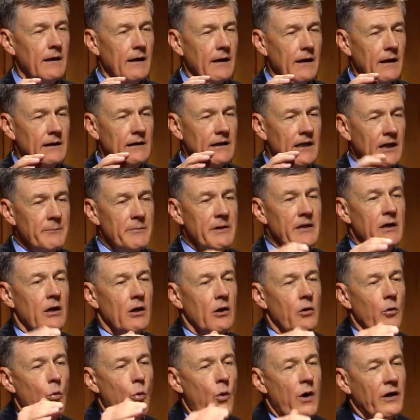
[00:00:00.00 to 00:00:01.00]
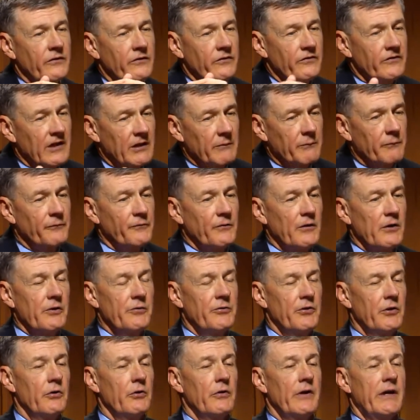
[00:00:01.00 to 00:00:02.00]
And let me go one step
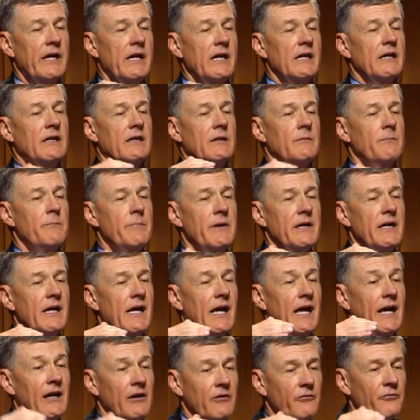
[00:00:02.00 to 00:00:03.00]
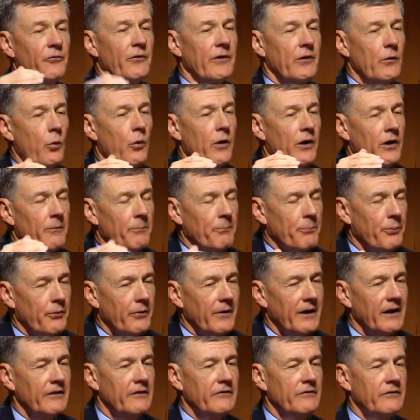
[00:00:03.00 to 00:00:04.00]
further. He can be everywhere
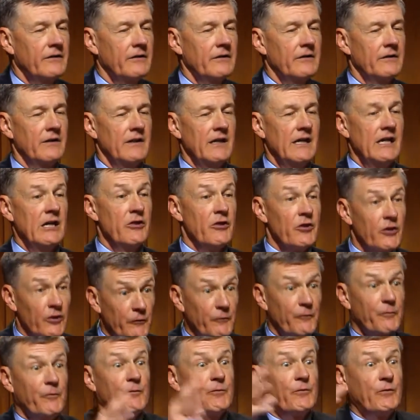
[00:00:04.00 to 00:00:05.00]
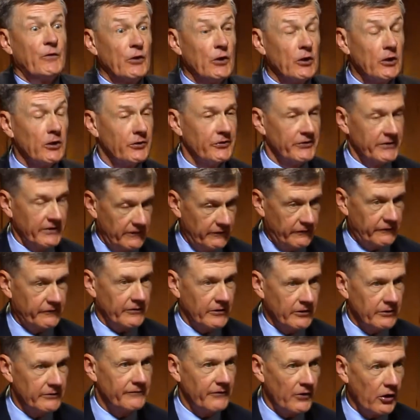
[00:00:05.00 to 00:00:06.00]
present in the fullness
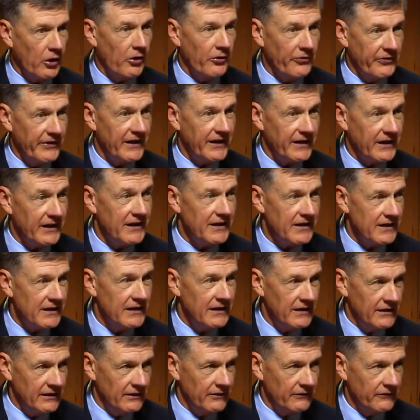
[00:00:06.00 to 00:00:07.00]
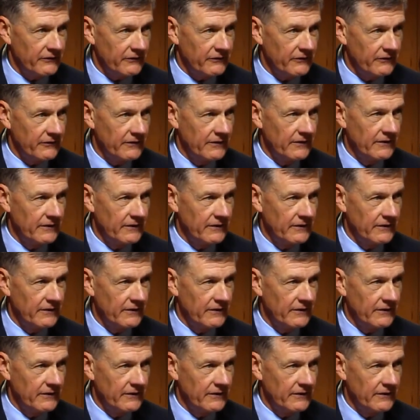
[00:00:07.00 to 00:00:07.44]
of all that He is